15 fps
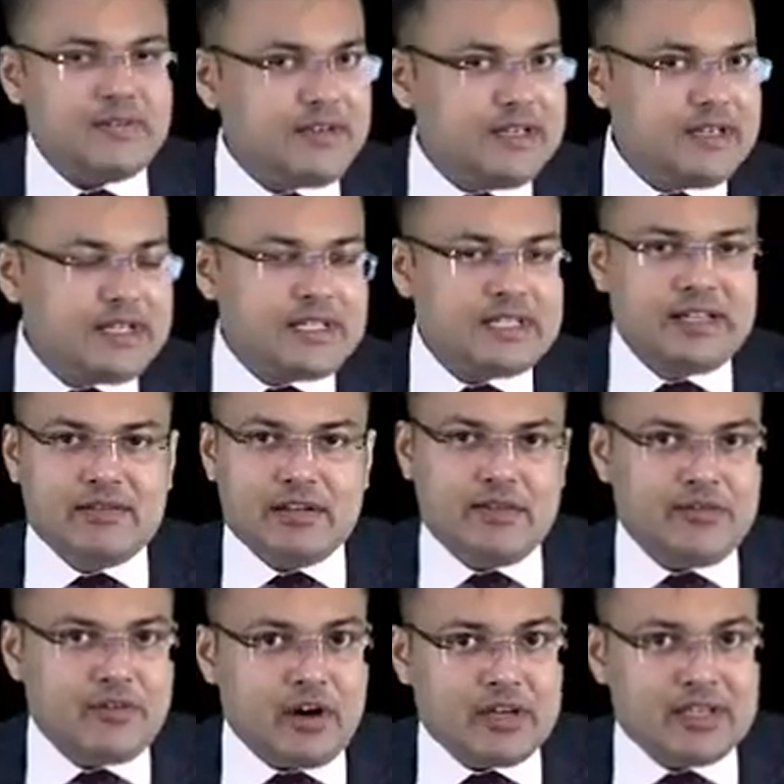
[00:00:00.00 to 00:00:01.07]
increased level
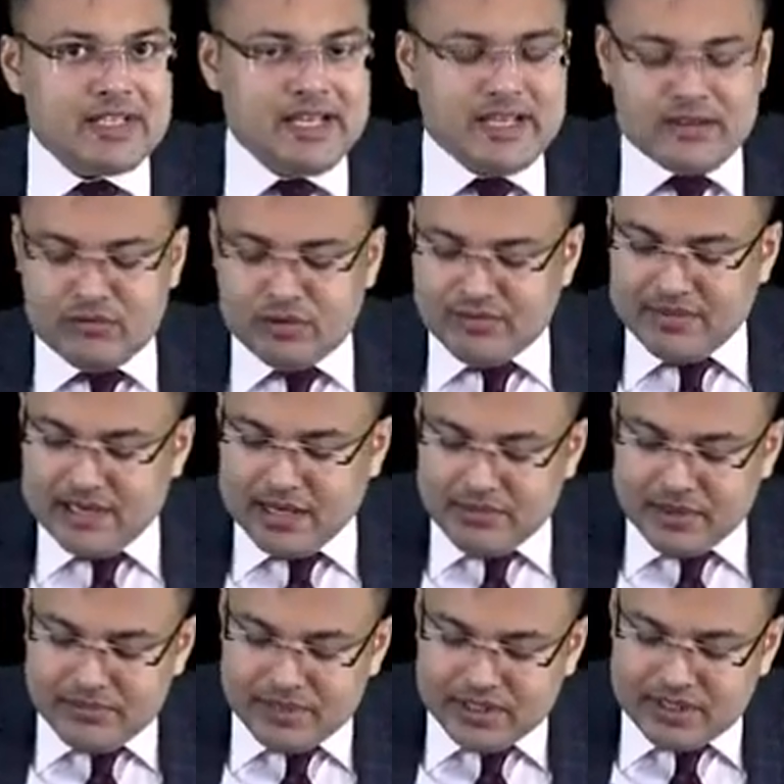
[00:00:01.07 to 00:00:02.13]
of oxalate, what will
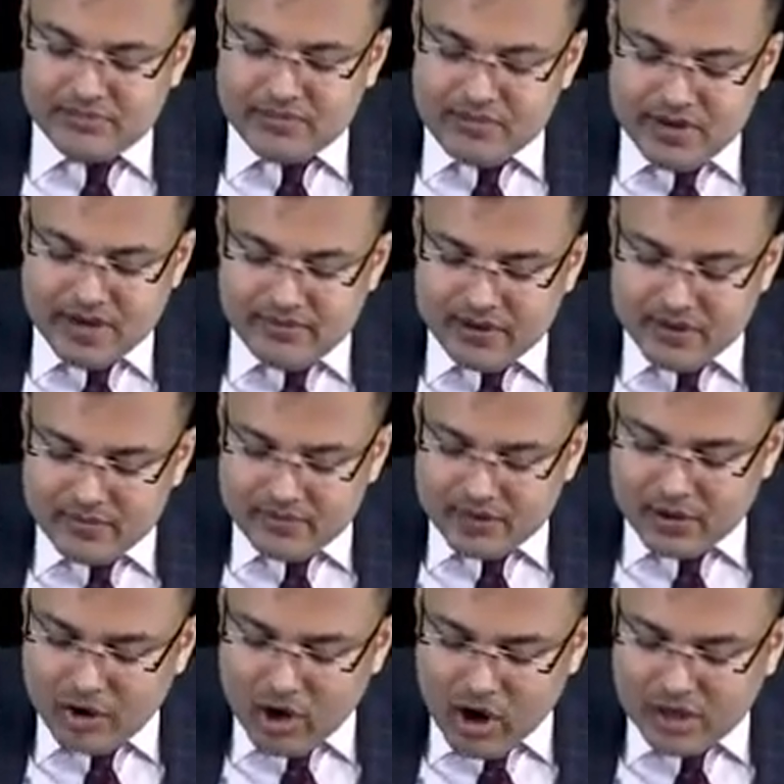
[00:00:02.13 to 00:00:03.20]
happen? Patient will be having
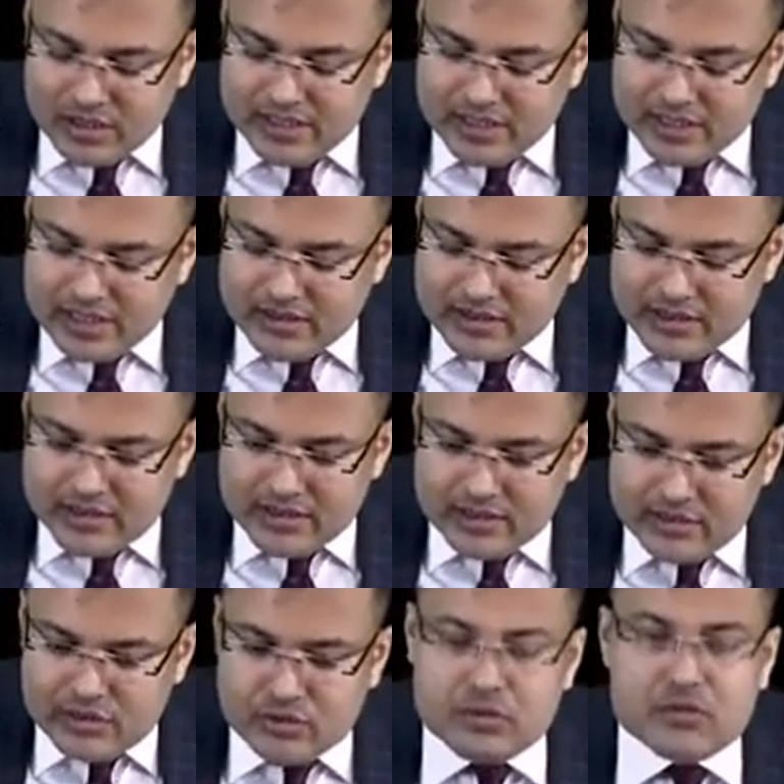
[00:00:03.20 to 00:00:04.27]
oxalate
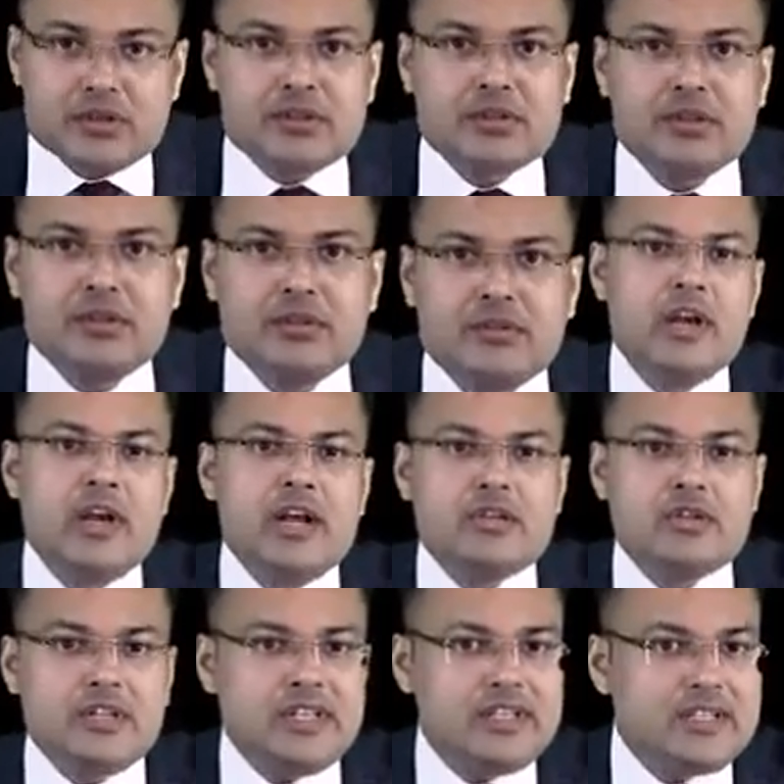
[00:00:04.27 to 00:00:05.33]
renal stones.
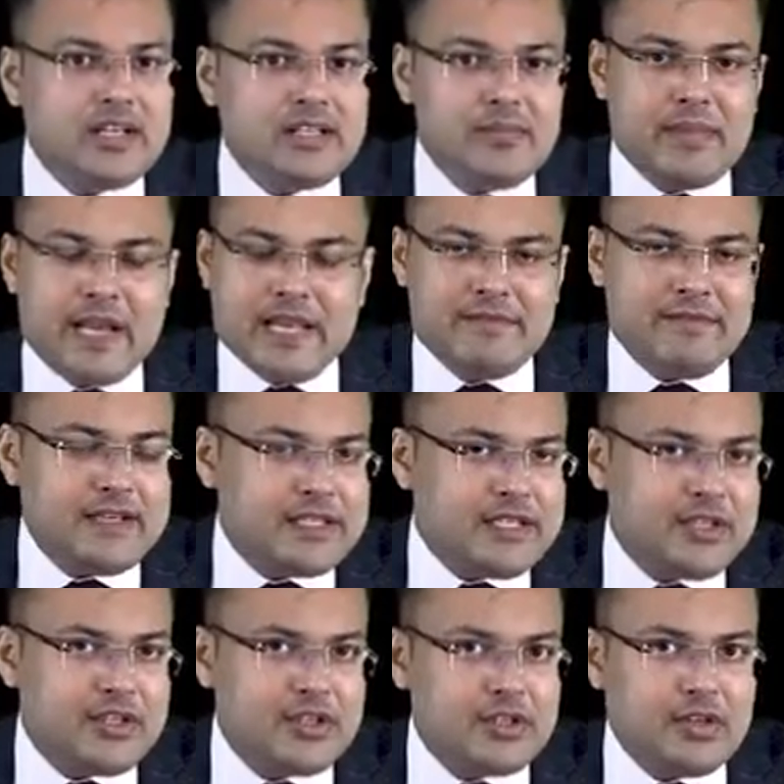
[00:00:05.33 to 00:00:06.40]
So these are the
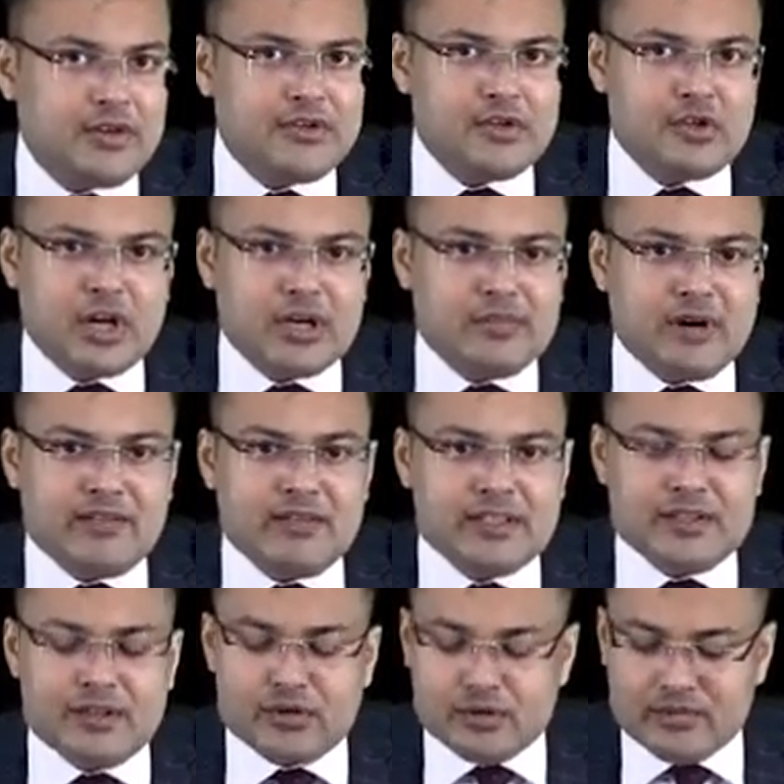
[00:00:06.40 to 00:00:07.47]
manifestations of short bowel
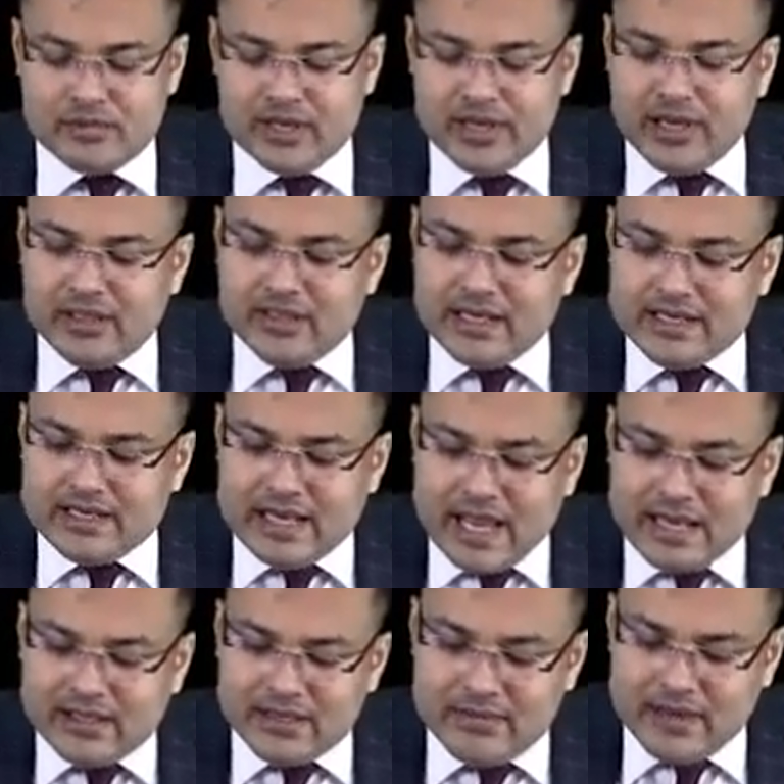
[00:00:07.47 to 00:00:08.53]
syndrome. There is
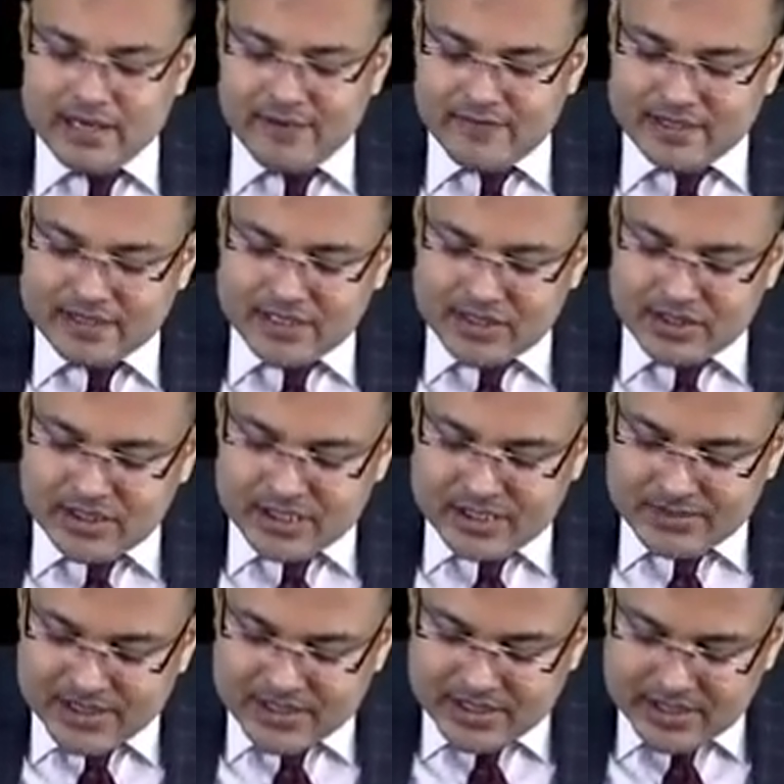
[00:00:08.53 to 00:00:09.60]
another manifestation,
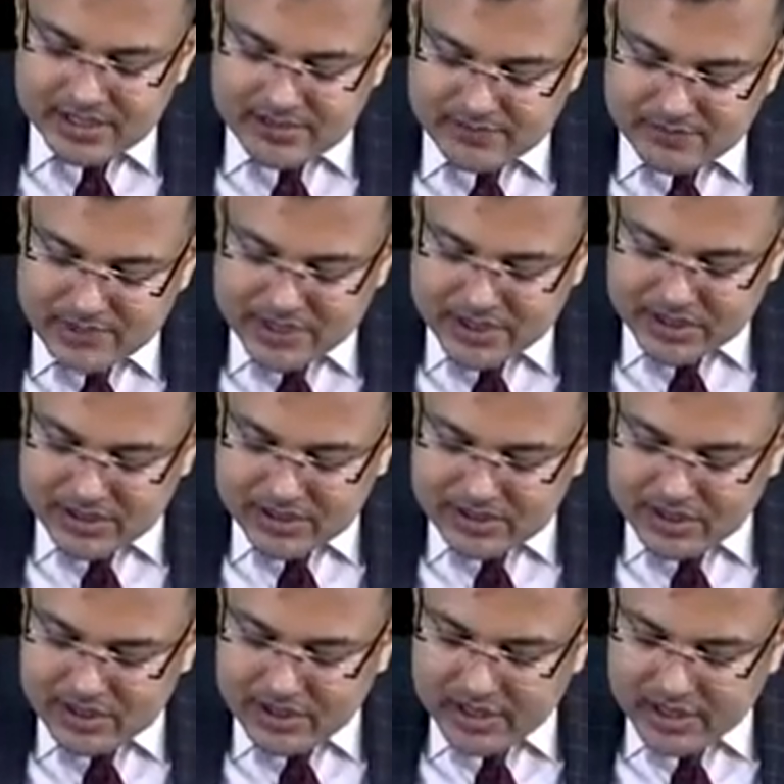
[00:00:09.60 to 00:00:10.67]
especially the
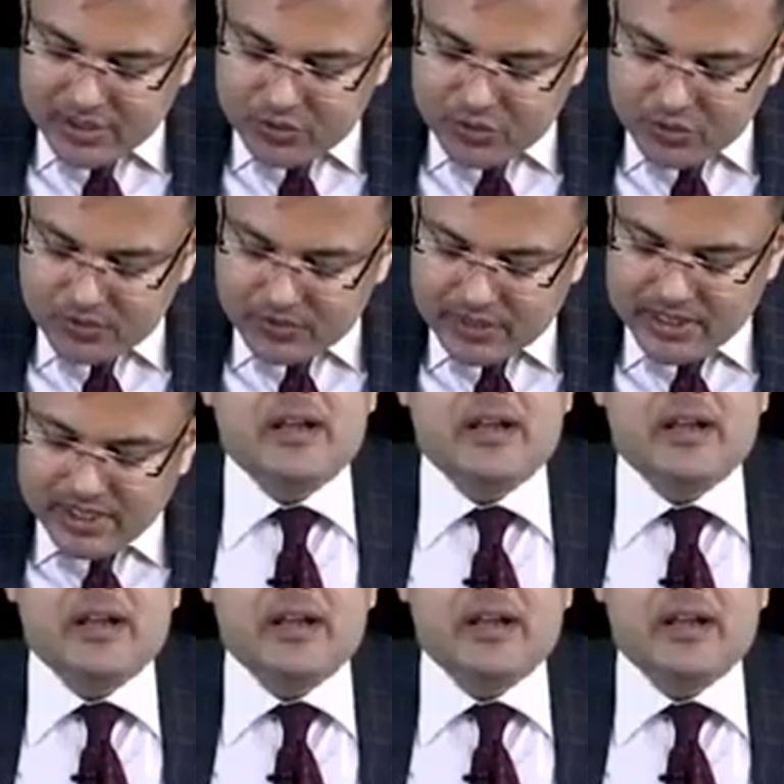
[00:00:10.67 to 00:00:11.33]
patients in whom